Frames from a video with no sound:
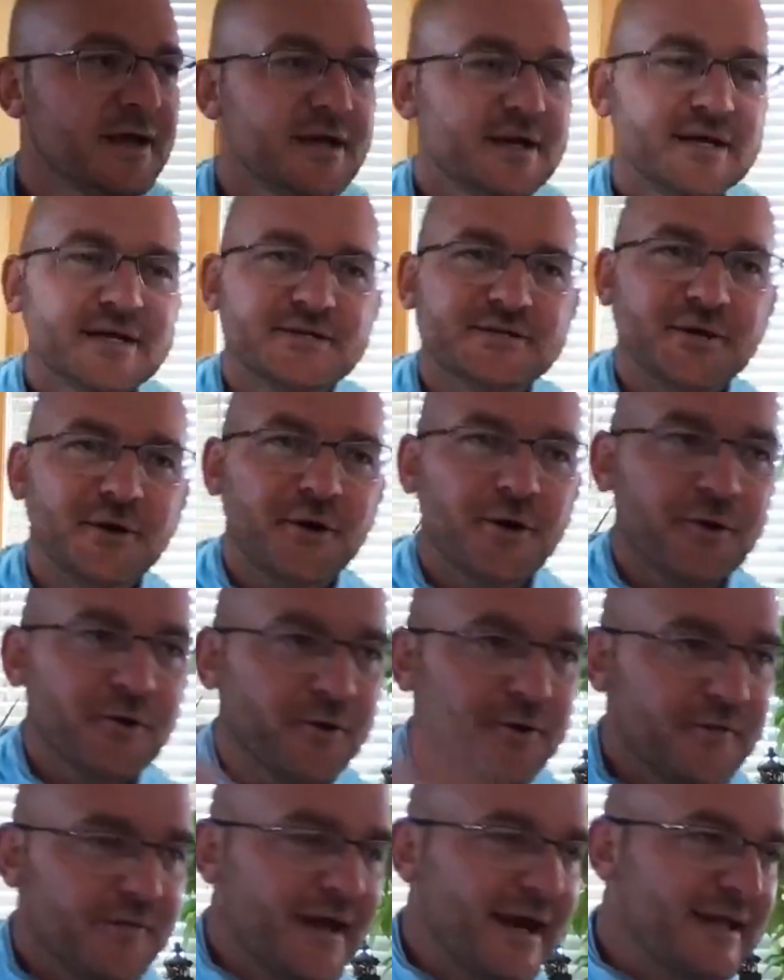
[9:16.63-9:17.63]

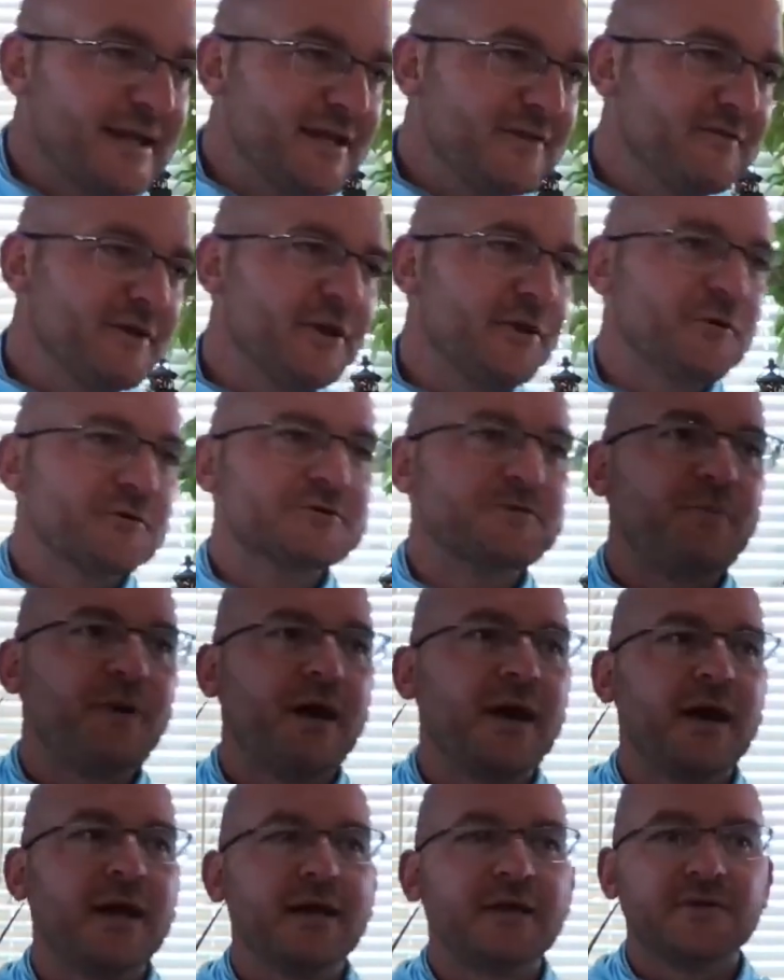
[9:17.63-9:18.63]
So that evening goes
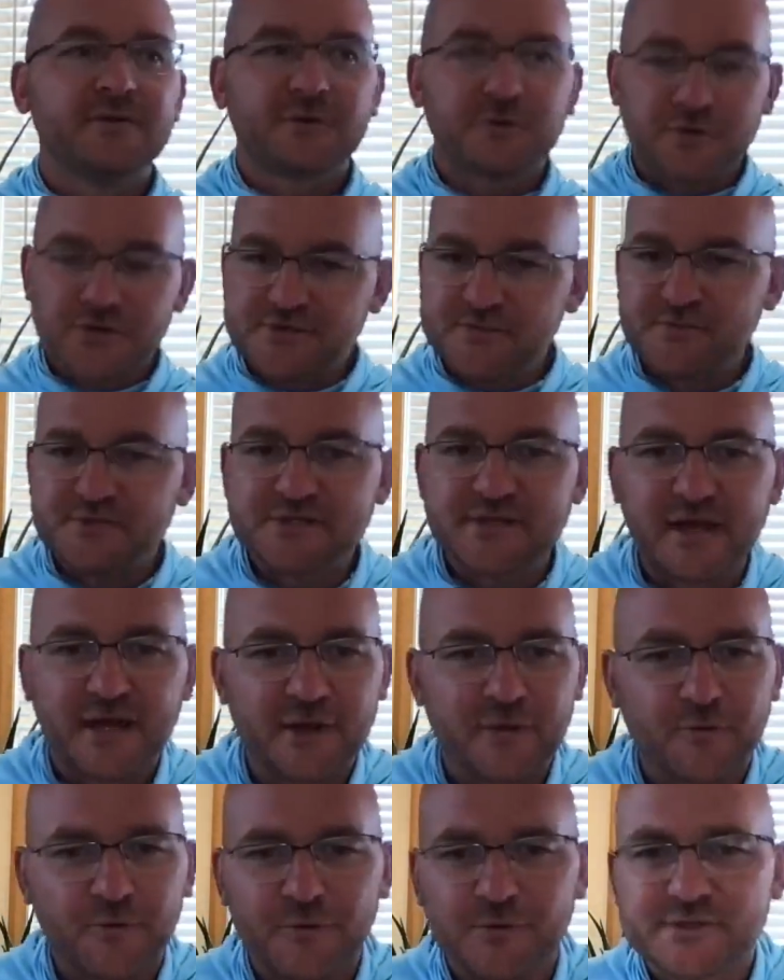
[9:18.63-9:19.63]
by and Christmas Day
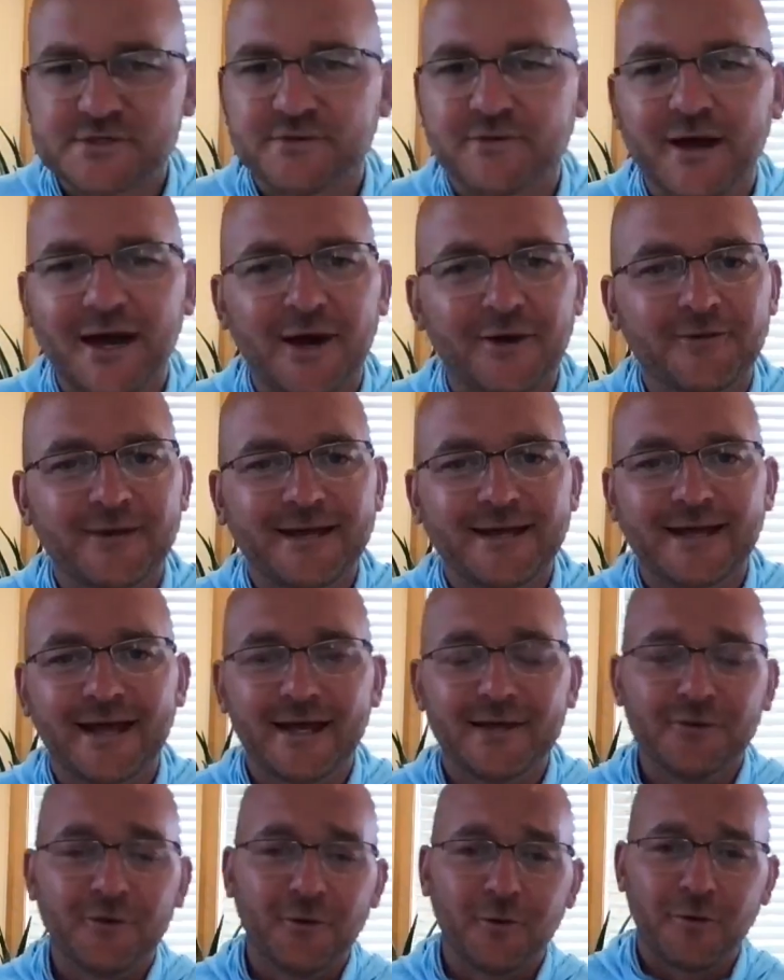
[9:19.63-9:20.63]
rolls around, and I
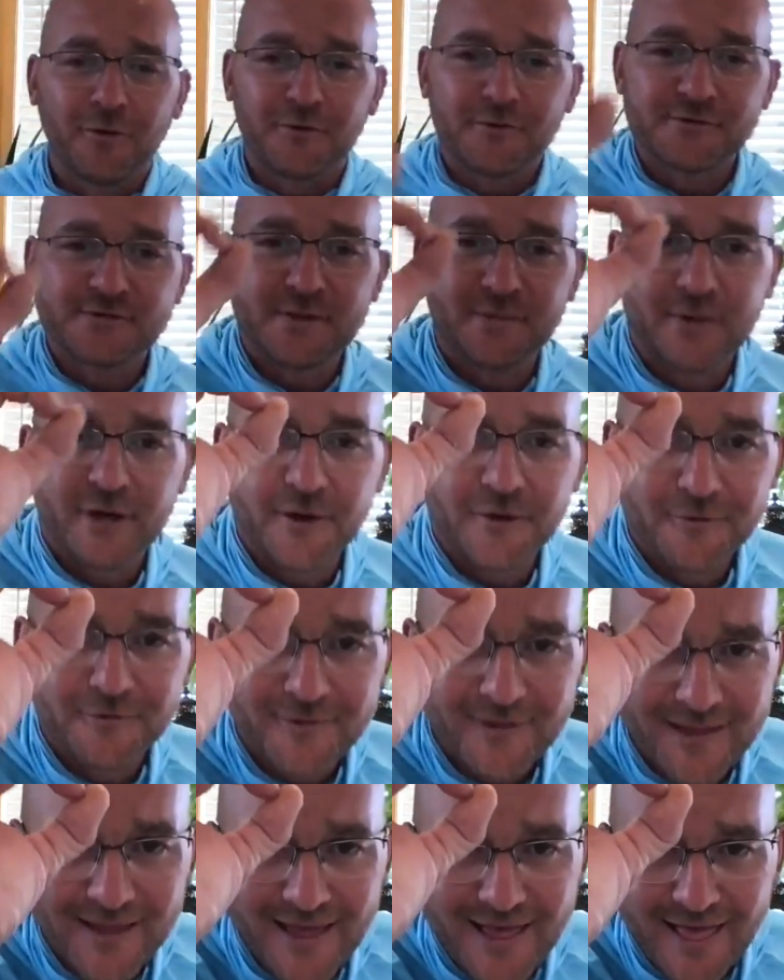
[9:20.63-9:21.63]
know there's about
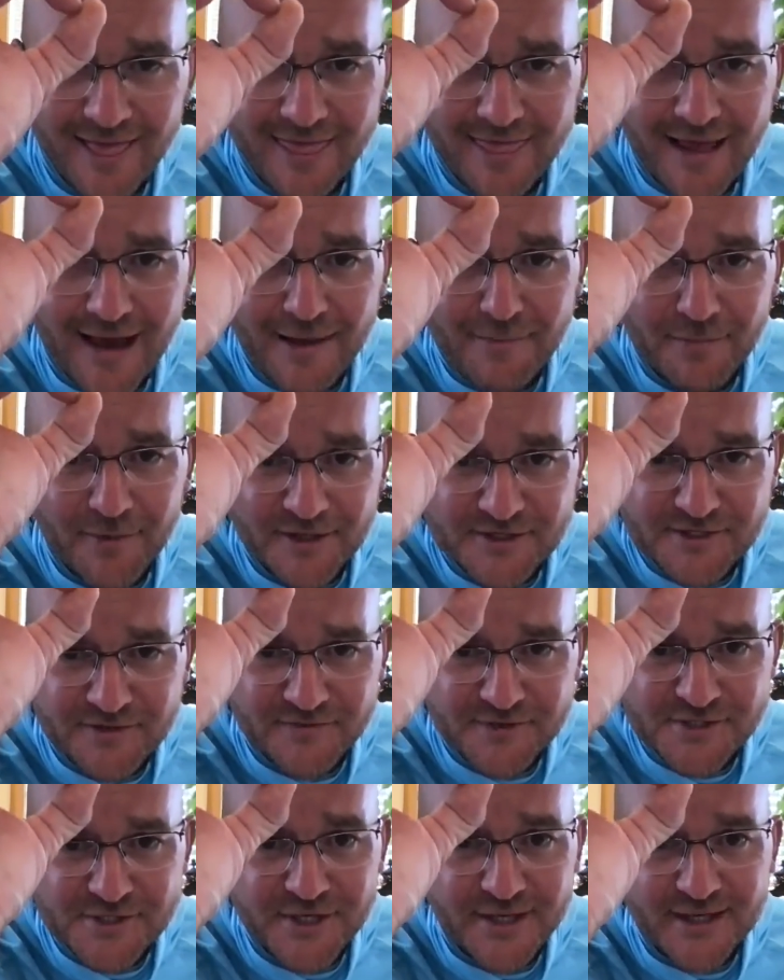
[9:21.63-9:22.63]
that much of a
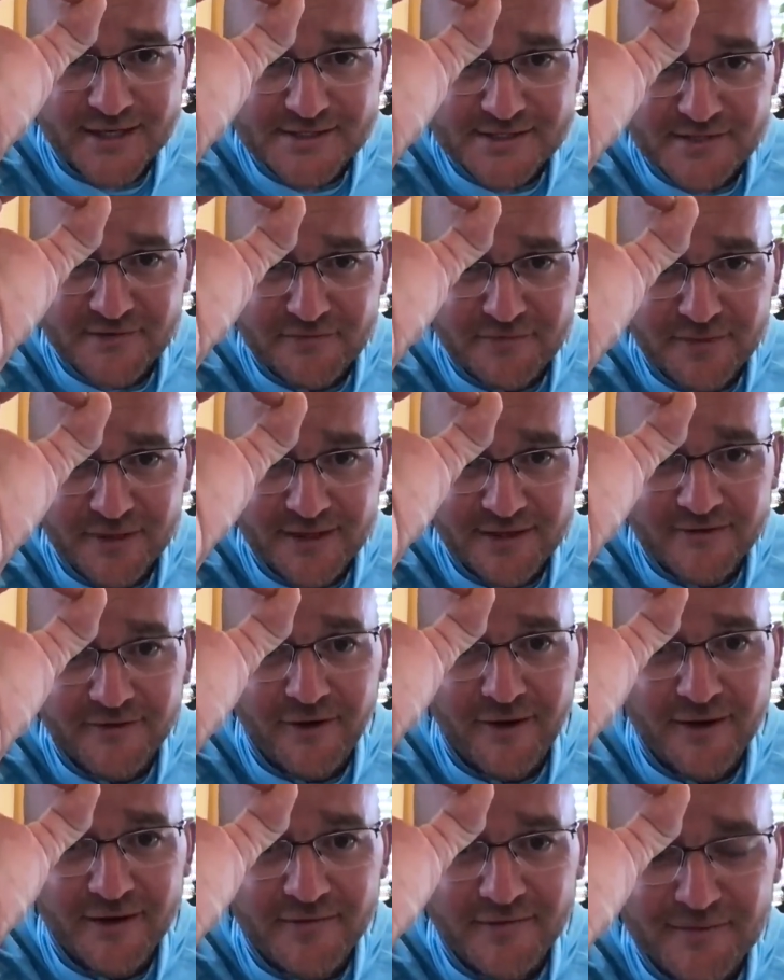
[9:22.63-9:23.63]
chance of me
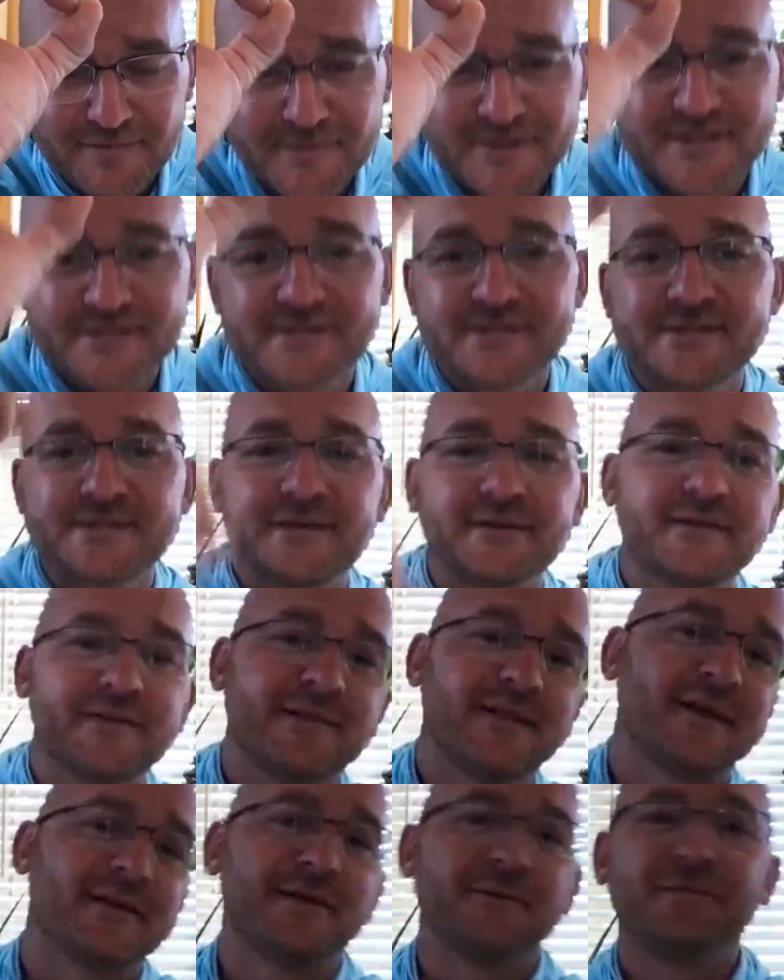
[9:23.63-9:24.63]
talking the missus into
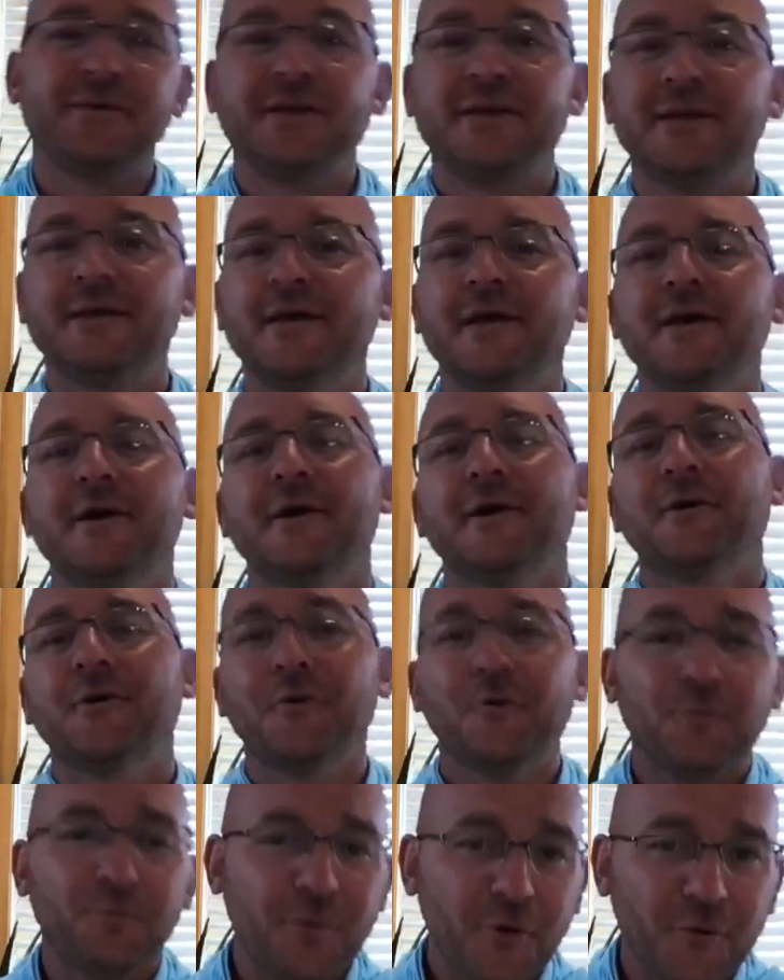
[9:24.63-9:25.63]
letting me
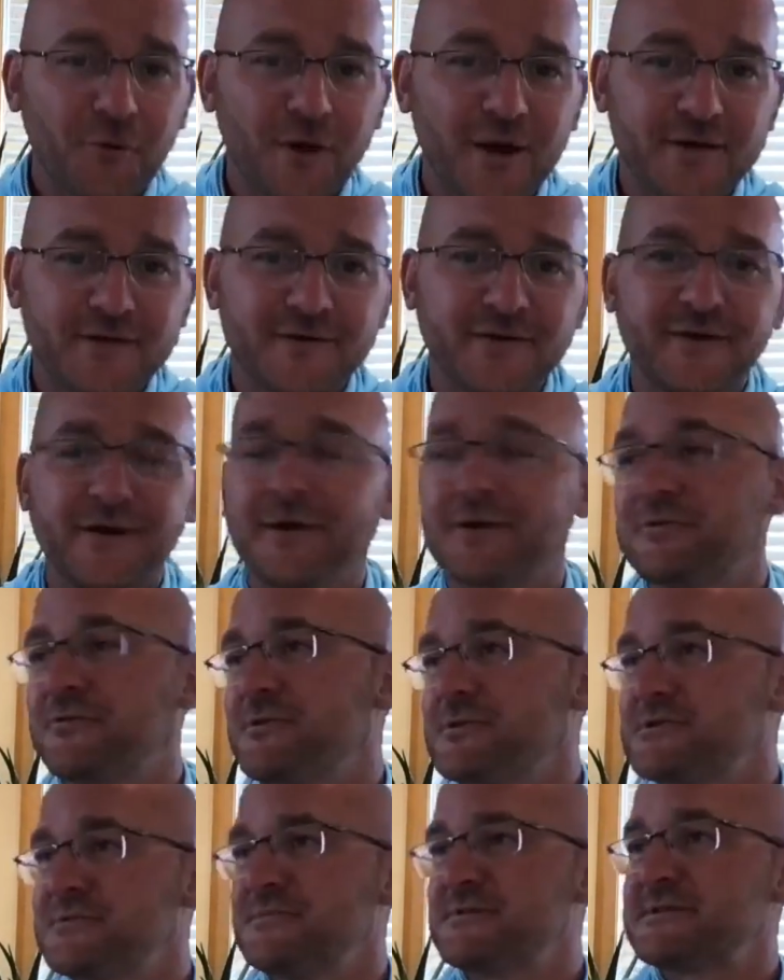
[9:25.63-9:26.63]
go bow hunting on
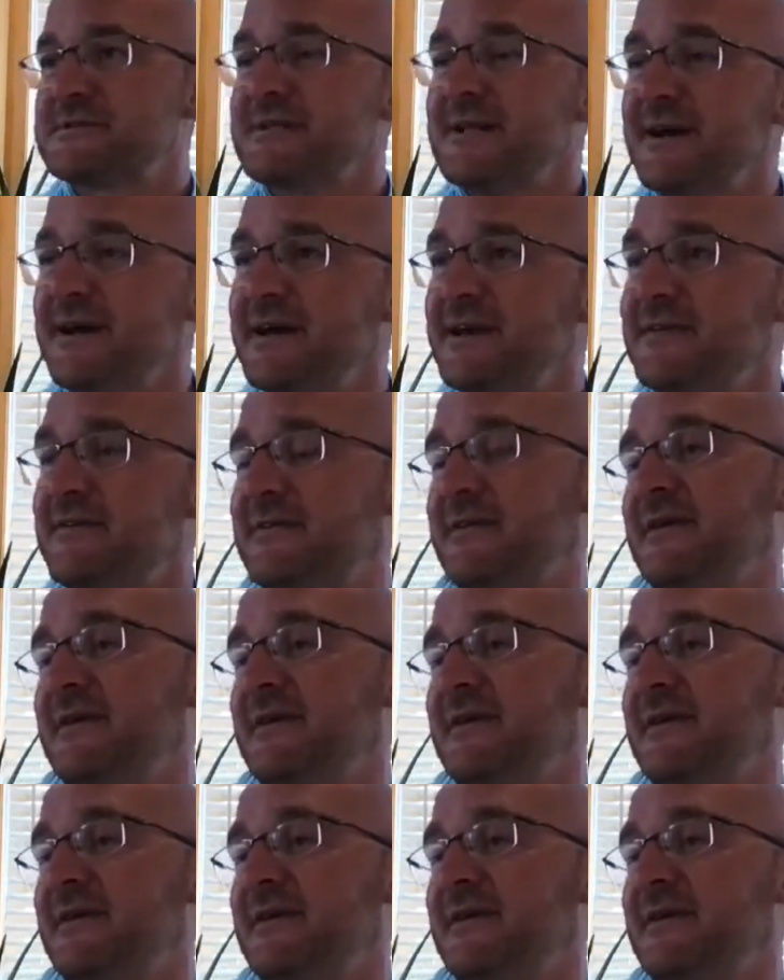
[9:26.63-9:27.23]
Christmas night.